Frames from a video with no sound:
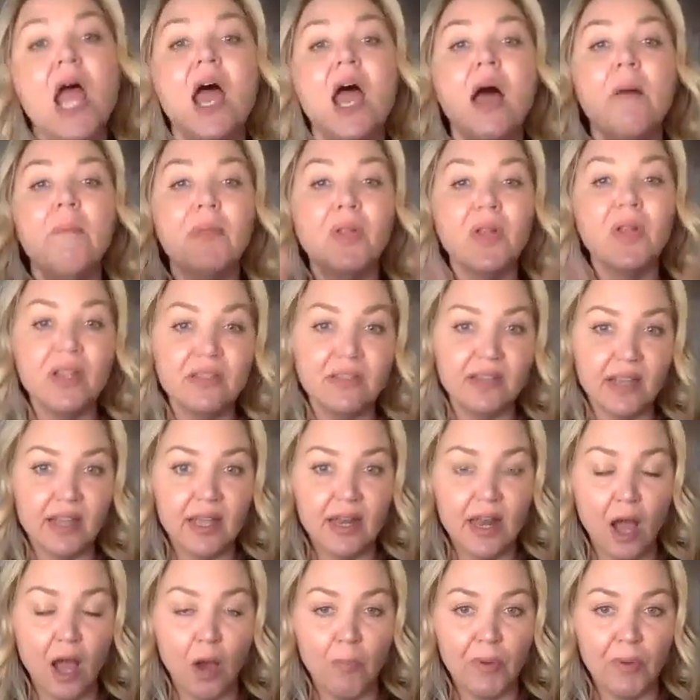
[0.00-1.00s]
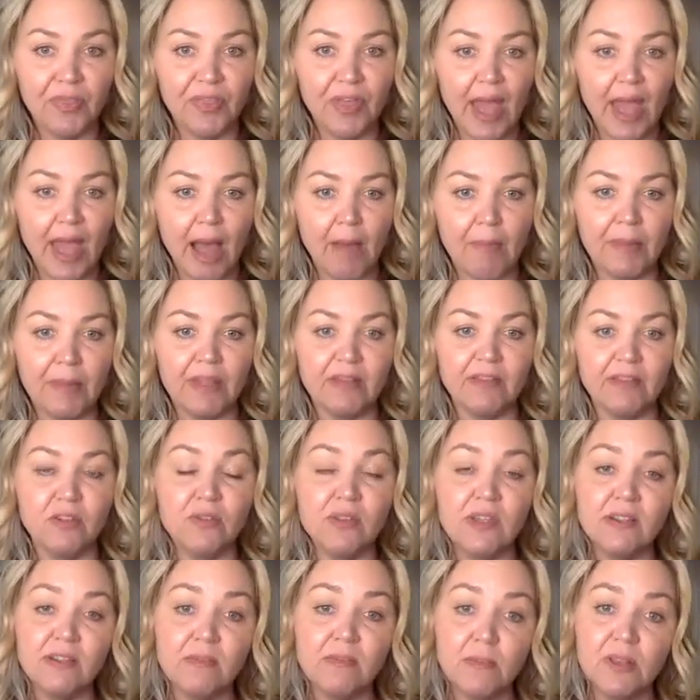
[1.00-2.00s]
Melissa can help with the happy. So
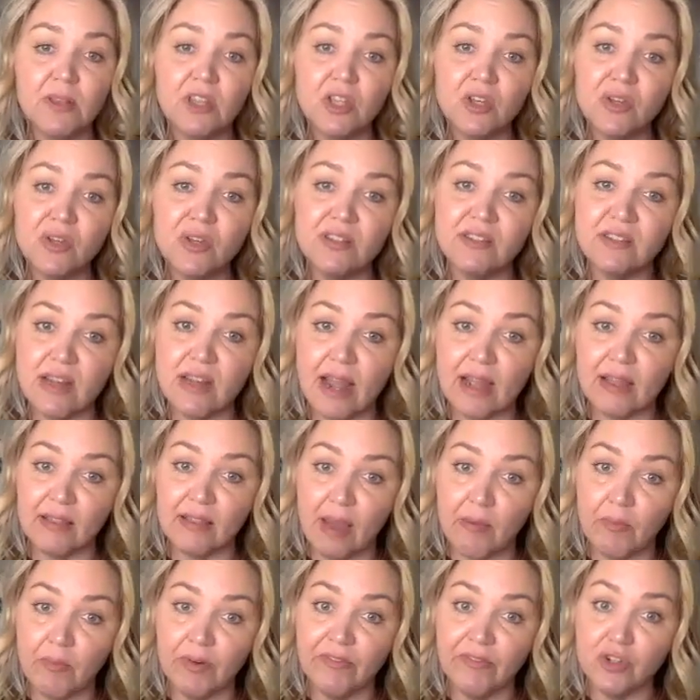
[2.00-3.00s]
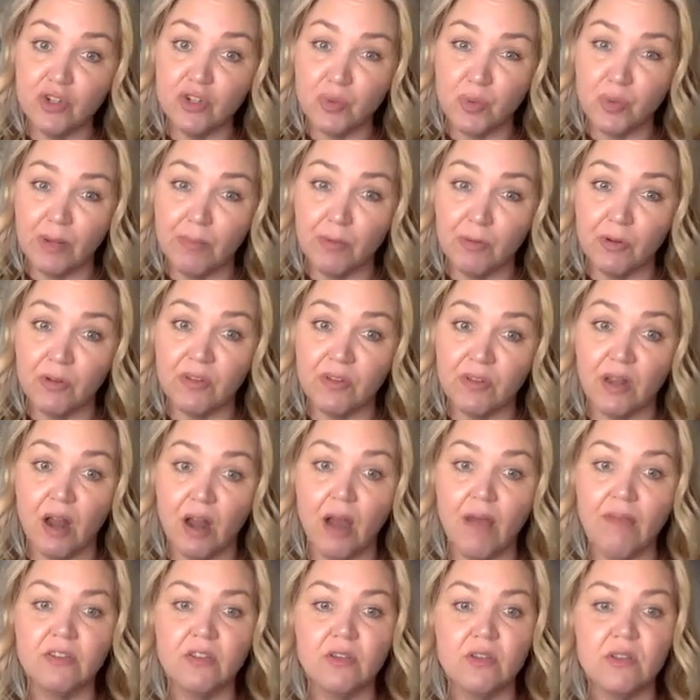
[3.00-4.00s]
this month you can snag that one for 20%
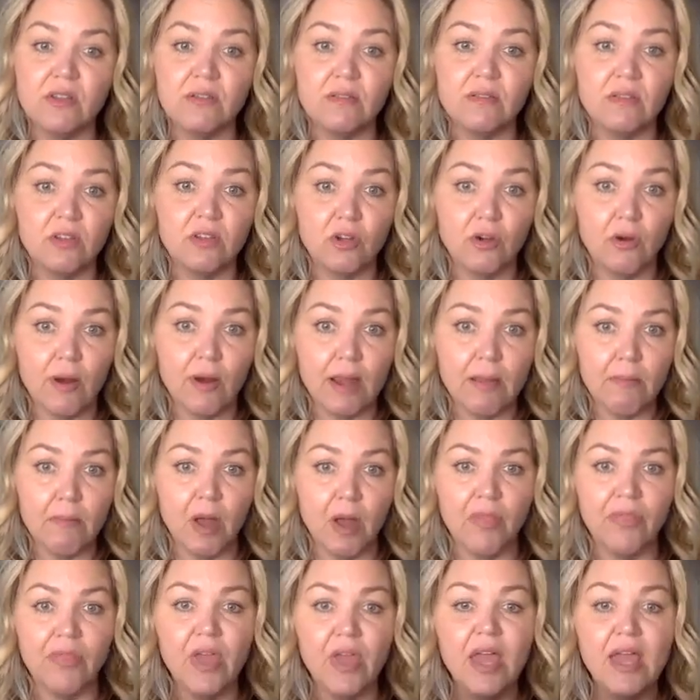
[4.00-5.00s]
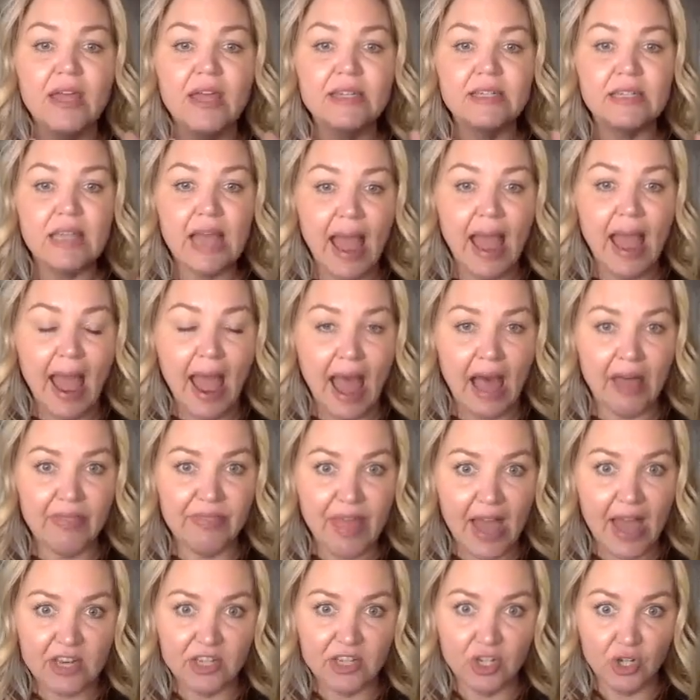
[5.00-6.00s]
off. So this is a great month to add
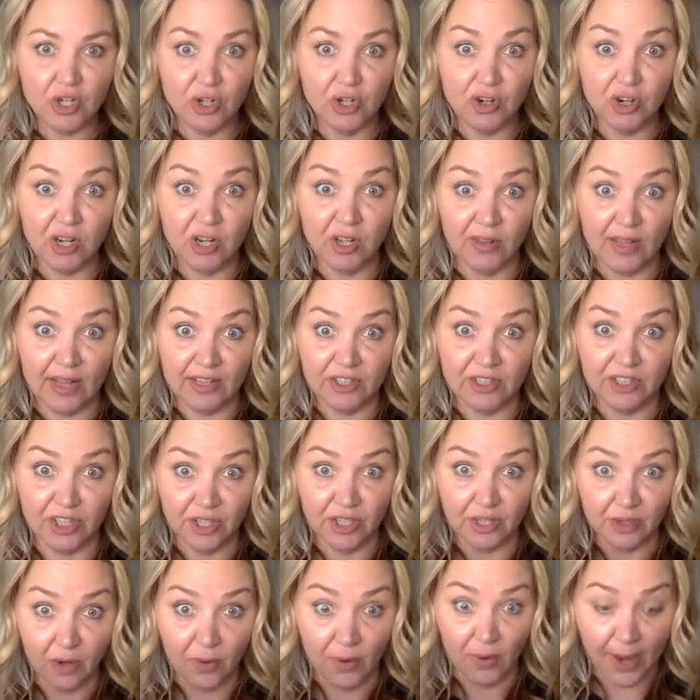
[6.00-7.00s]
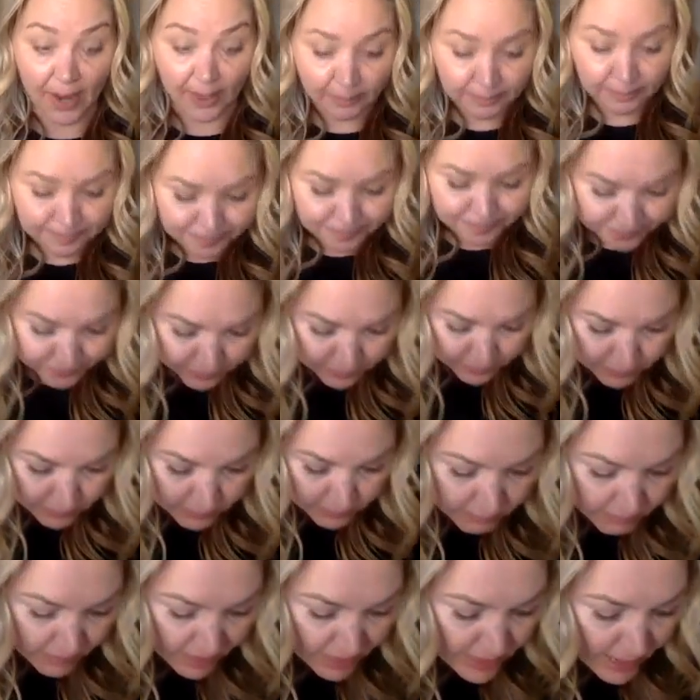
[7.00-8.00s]
that to your collection. Okay.
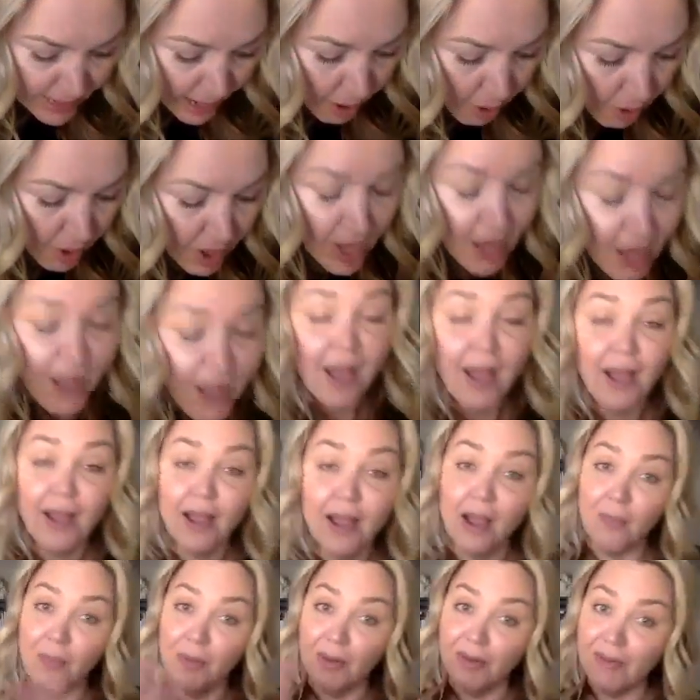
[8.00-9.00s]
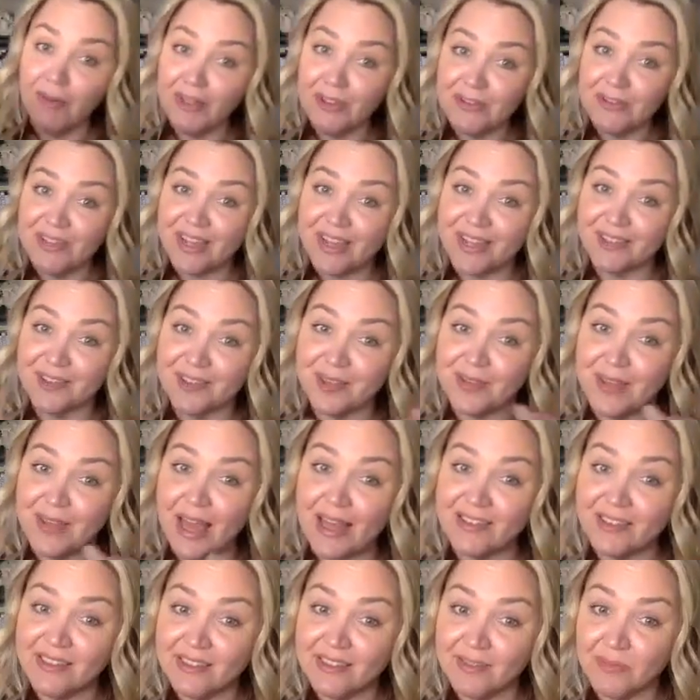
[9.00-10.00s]
Now, a couple of other things. So
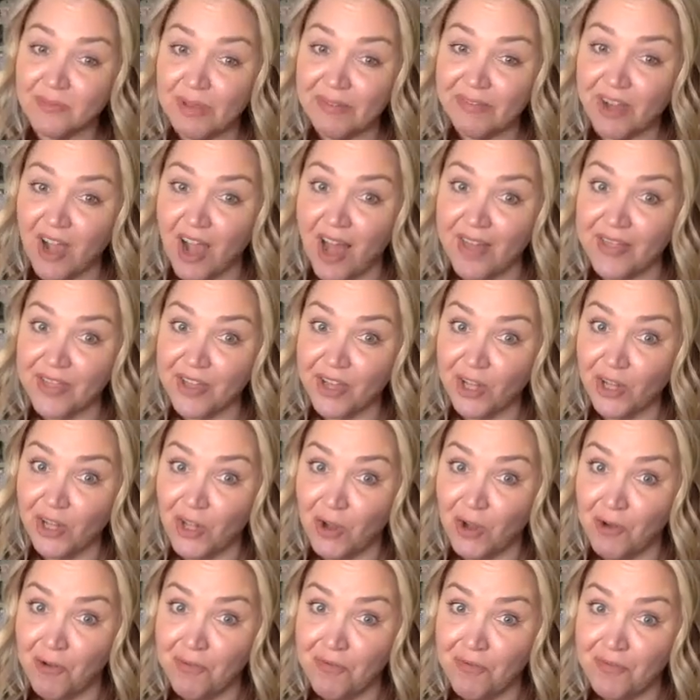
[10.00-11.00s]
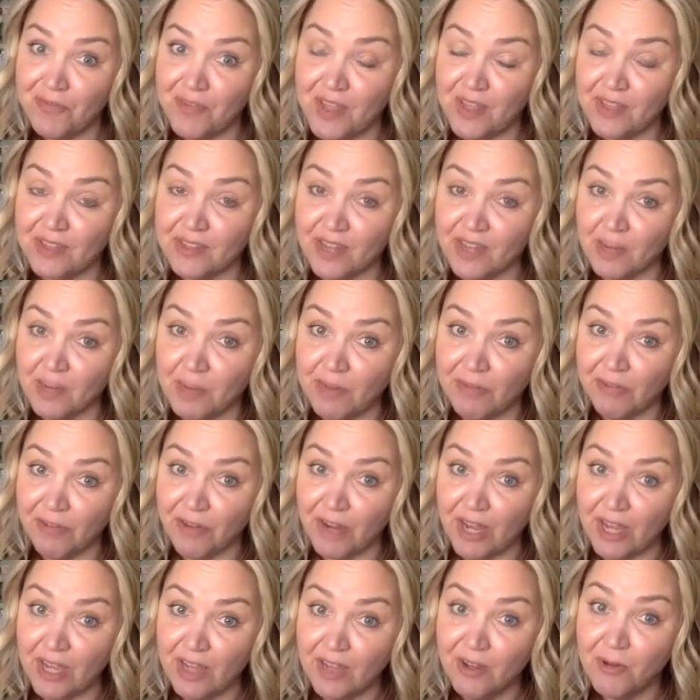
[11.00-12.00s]
we've got the clove is going to be
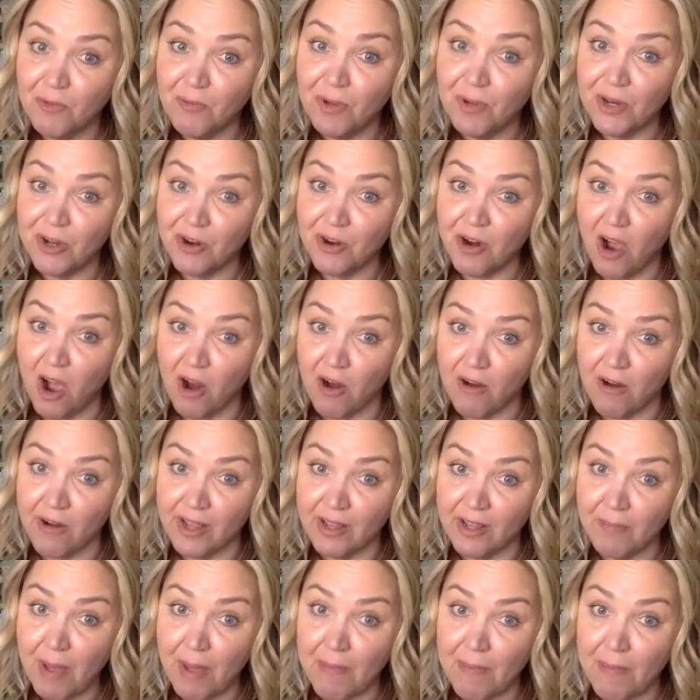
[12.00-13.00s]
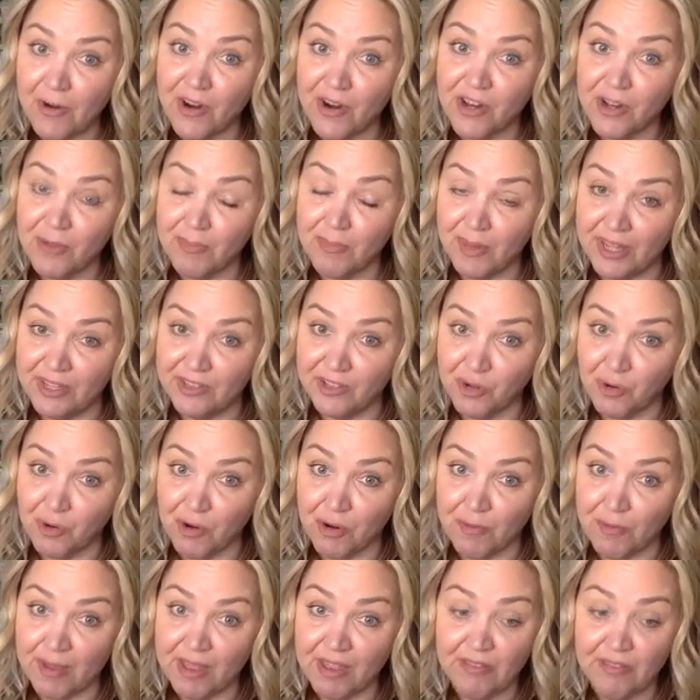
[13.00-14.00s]
free when you're already a member and you placed your
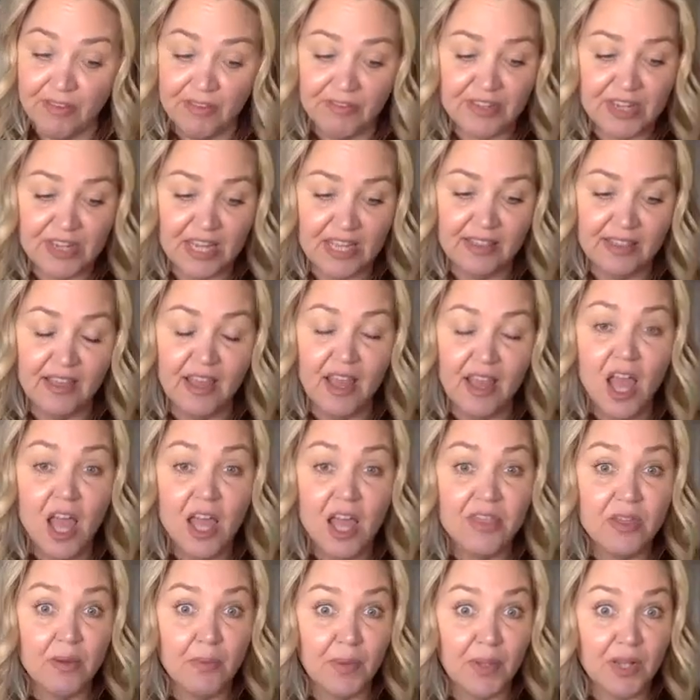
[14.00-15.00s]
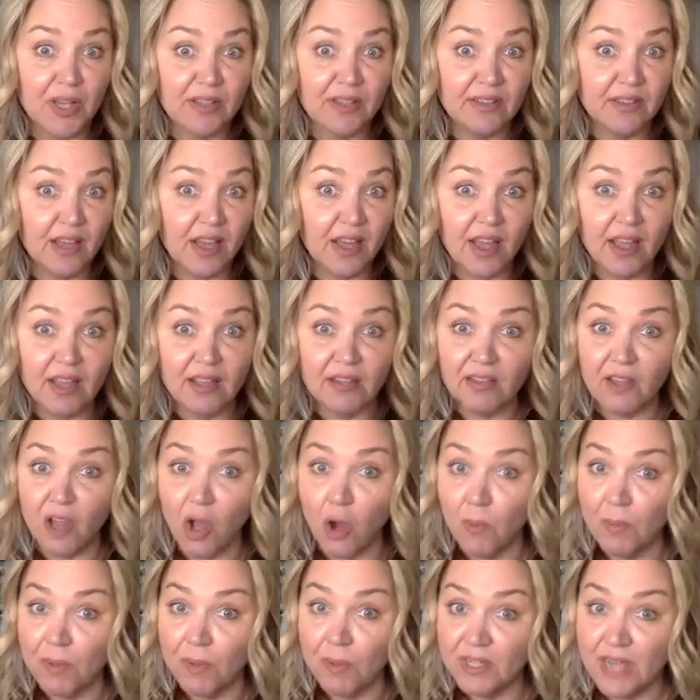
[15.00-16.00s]
order by the 15th. The Melissa is
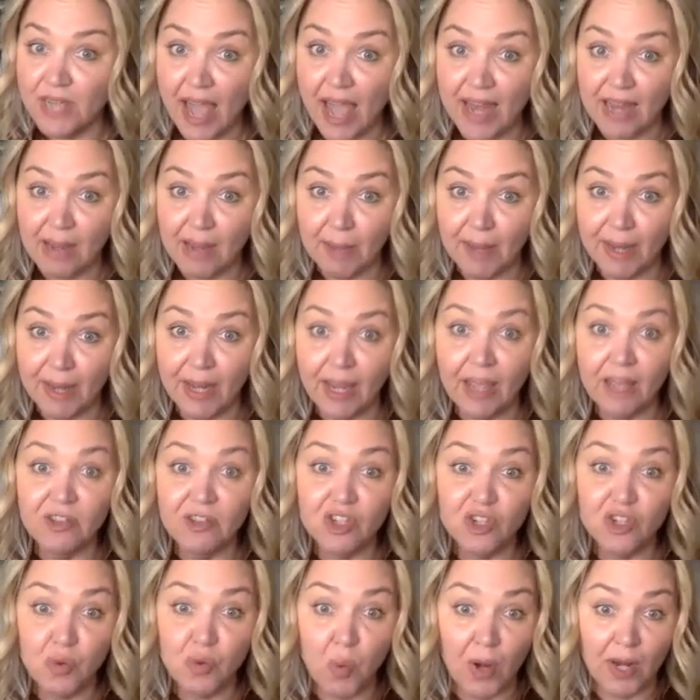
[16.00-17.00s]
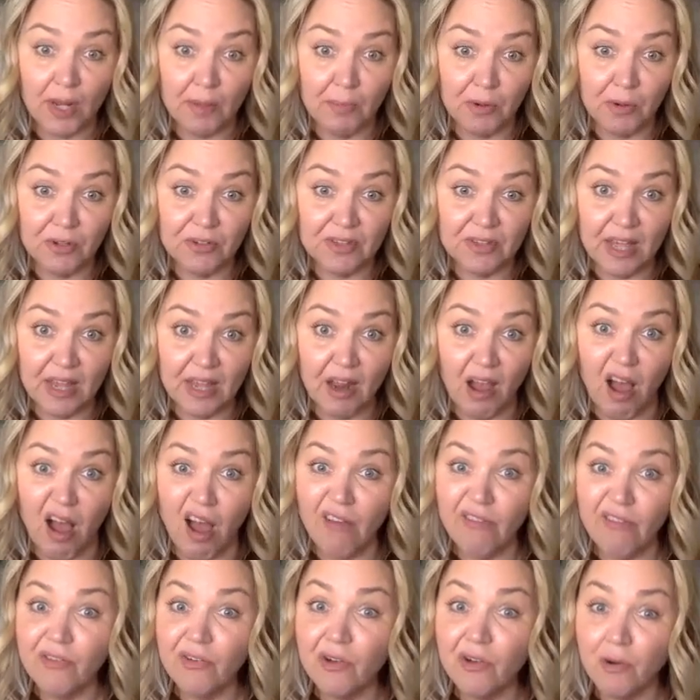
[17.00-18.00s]
open to anybody. It's 20%
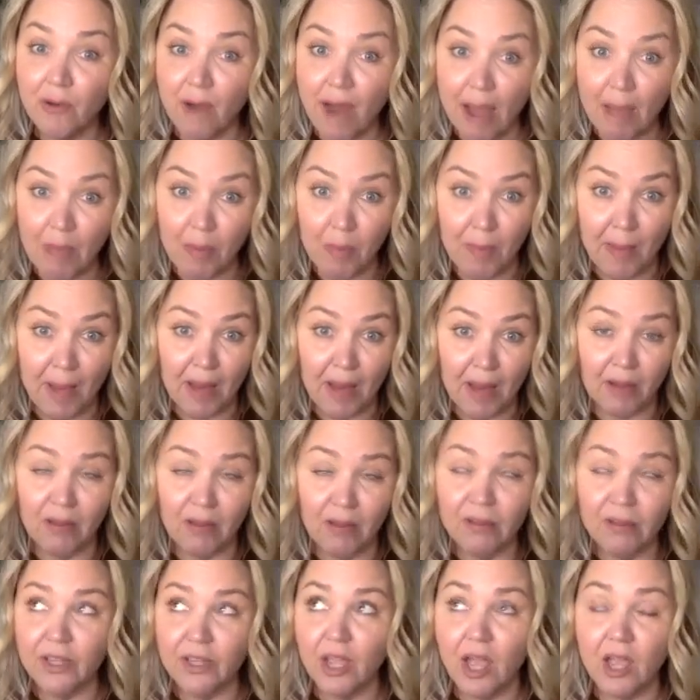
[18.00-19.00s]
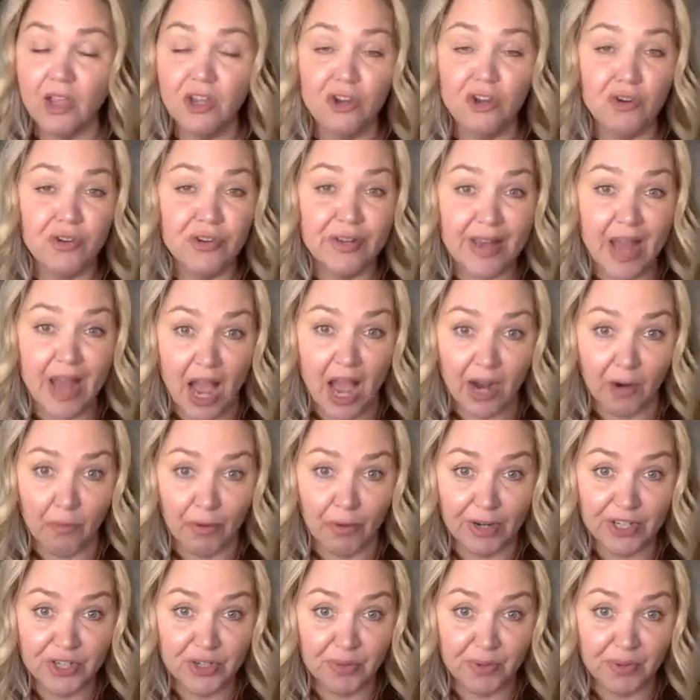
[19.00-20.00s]
off. Grab a bottle. You're not
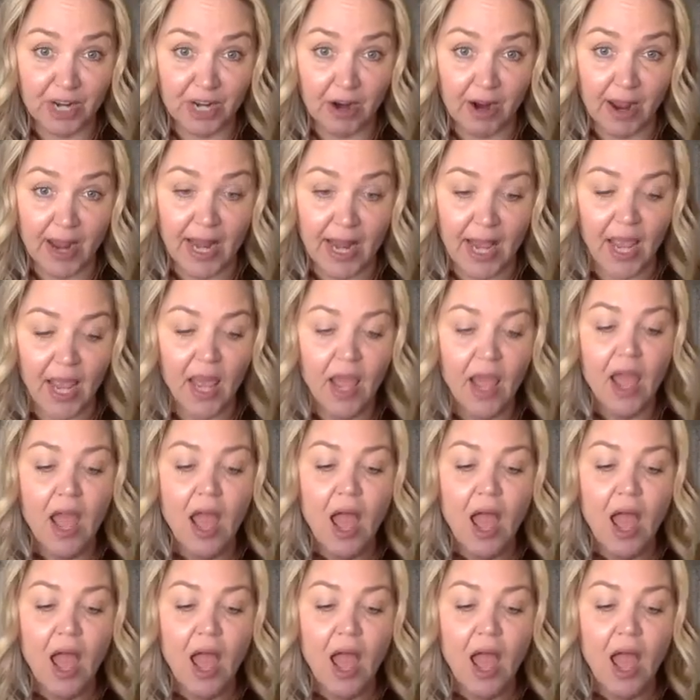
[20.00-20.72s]
going to regret it.